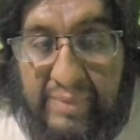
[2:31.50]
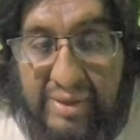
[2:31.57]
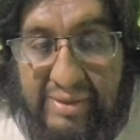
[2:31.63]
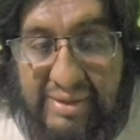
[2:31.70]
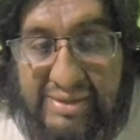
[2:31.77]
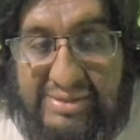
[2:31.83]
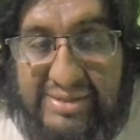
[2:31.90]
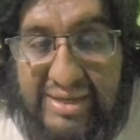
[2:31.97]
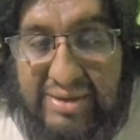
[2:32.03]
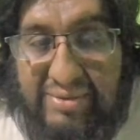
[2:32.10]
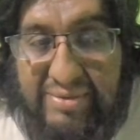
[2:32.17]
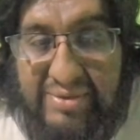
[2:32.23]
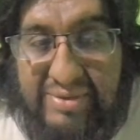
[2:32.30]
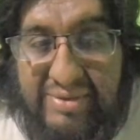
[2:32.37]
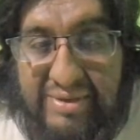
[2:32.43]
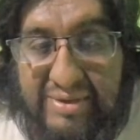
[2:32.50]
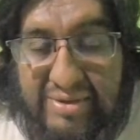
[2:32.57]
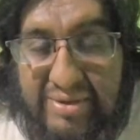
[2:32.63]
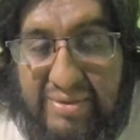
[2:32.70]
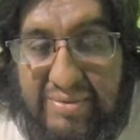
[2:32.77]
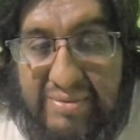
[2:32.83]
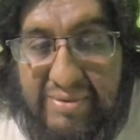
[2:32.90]
That's how
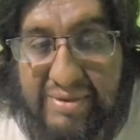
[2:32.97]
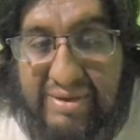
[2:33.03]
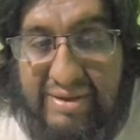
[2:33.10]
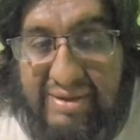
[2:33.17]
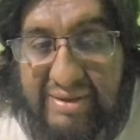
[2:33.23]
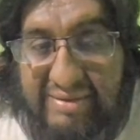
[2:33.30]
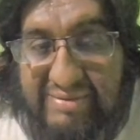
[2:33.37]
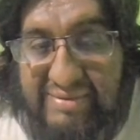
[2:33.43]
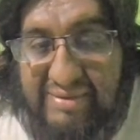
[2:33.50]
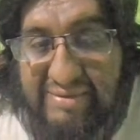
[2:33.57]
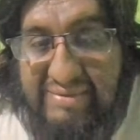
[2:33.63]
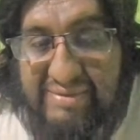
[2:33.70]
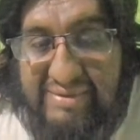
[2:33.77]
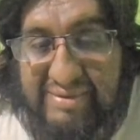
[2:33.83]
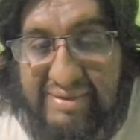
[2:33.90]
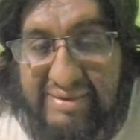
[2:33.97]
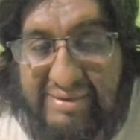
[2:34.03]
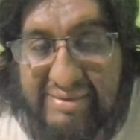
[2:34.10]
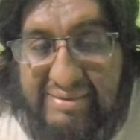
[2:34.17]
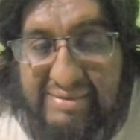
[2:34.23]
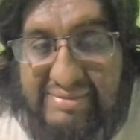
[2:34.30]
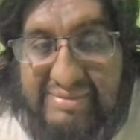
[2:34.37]
Unicode organize all the
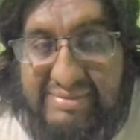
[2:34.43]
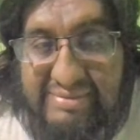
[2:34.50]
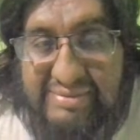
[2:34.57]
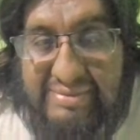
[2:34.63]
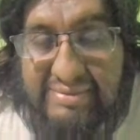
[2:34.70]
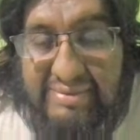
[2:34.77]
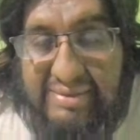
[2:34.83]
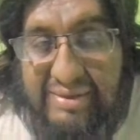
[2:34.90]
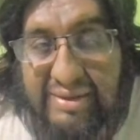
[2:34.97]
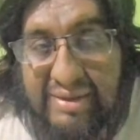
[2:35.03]
characters.